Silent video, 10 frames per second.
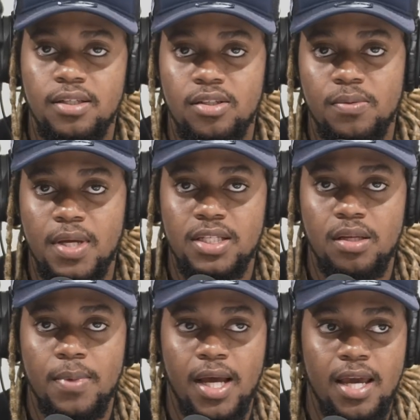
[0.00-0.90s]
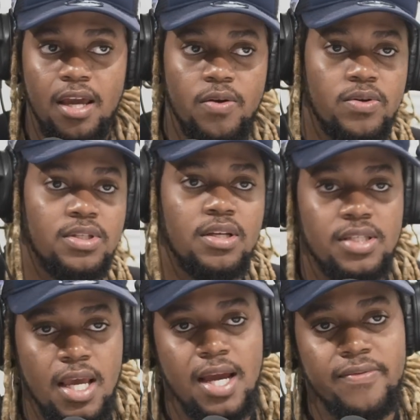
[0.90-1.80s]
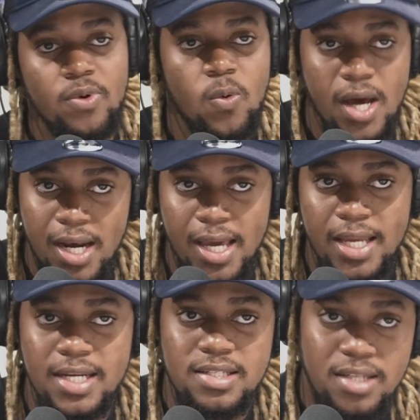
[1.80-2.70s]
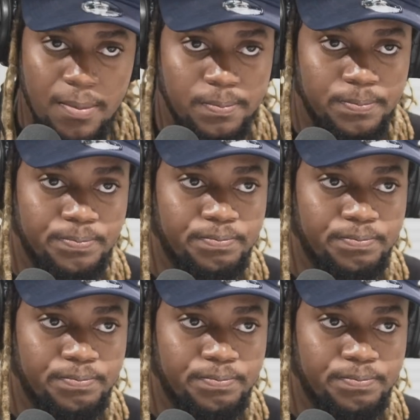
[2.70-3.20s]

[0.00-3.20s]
You know what I say? Because you know say Skeng have the one line as them.